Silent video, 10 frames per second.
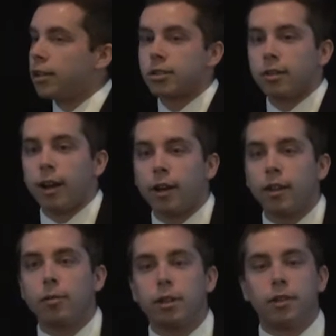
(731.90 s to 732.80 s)
So
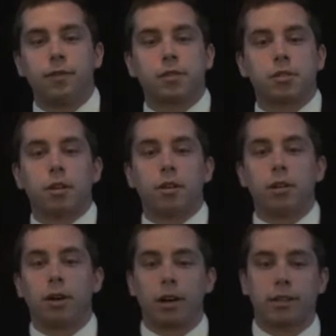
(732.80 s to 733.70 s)
now that we've shown
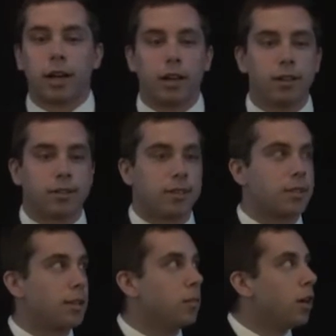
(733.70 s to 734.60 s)
you our entire
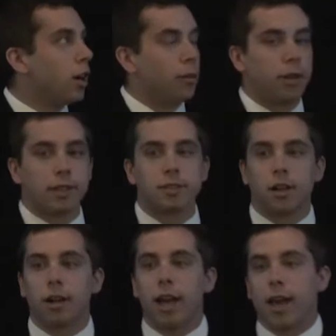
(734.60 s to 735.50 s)
system, we can
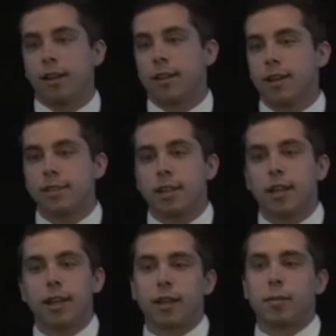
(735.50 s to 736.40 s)
start analyzing
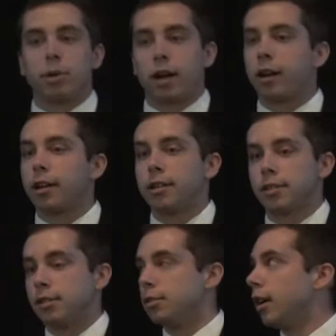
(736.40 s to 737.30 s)
it and comparing
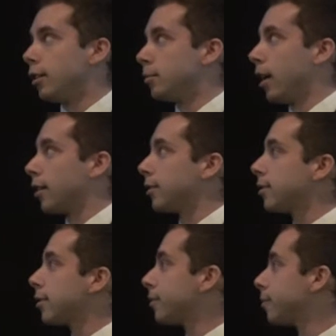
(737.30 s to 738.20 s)
it to other models.